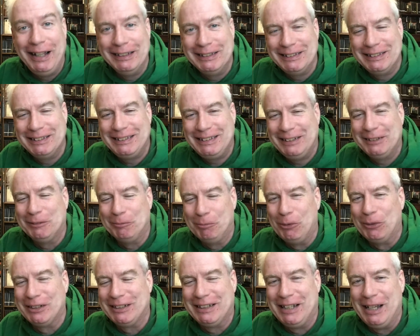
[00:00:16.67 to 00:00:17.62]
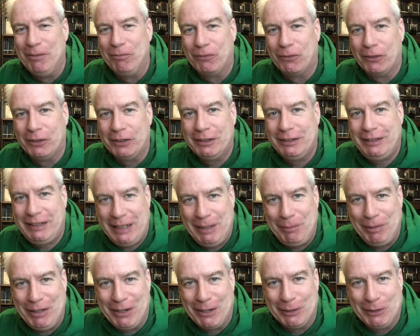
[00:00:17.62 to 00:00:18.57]
It's still more time for
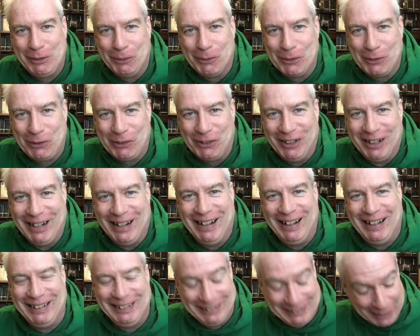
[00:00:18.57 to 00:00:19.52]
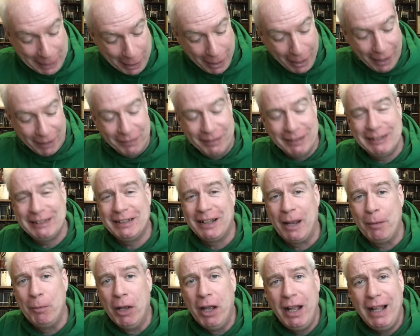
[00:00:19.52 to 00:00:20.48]
TBR torture, and this
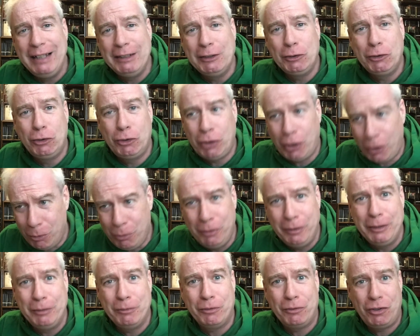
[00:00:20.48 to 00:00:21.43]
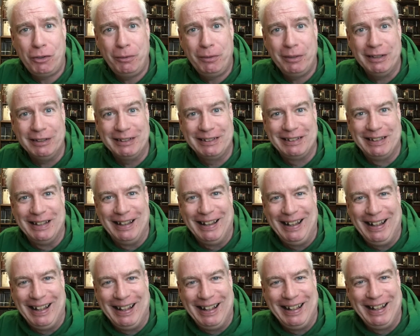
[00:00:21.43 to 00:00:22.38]
time it's totally gratuitous.
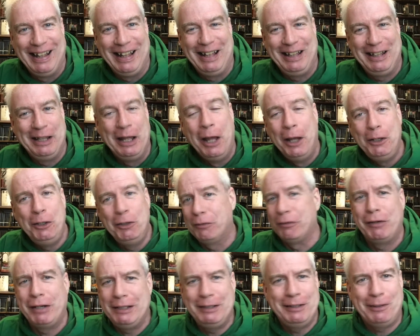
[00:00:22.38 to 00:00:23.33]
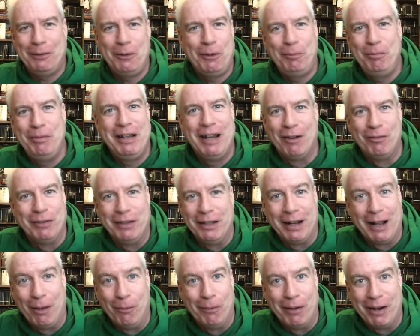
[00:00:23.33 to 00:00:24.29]
you already told me
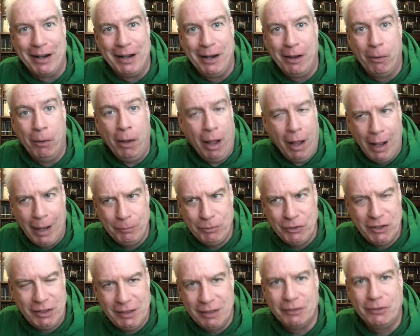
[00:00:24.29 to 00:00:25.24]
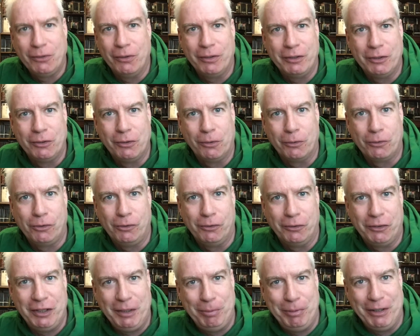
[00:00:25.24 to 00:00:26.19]
everything I want to know. I'm still going to torture
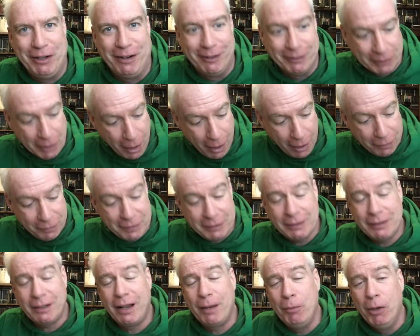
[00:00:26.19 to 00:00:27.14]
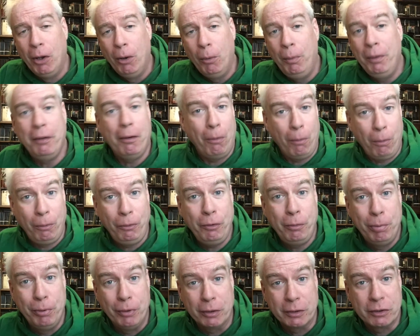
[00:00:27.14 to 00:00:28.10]
your TBRs, this time with
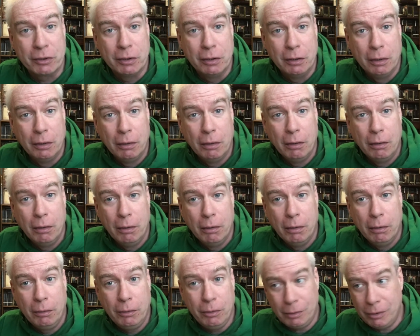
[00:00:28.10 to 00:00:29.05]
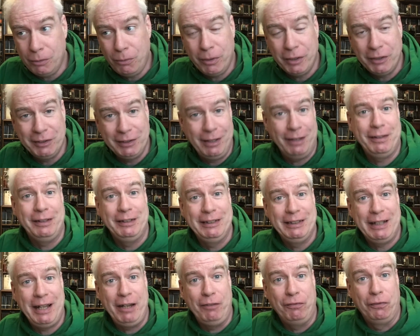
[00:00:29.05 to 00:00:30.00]
older books good lord, is nothing
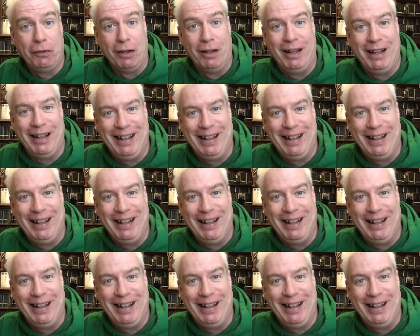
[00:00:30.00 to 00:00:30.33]
safe.